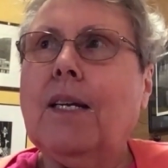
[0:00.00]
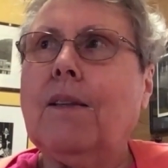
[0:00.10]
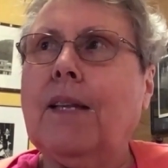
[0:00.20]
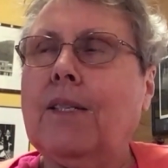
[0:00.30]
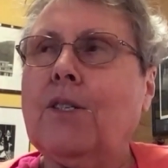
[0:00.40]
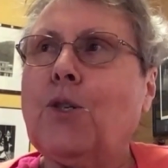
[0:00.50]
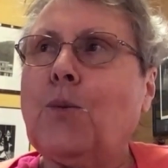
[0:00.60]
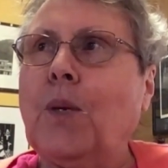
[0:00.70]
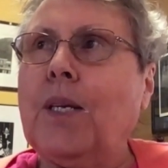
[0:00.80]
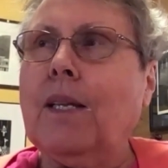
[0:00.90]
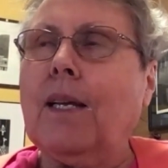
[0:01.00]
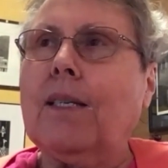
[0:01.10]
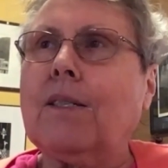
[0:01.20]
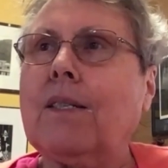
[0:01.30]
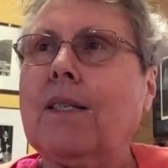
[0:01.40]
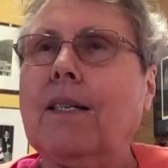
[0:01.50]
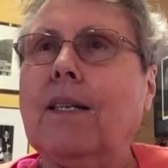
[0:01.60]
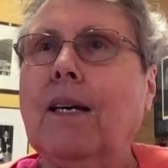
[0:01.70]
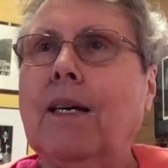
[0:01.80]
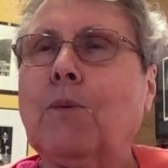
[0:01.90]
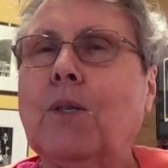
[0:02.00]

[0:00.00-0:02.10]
They just realized that I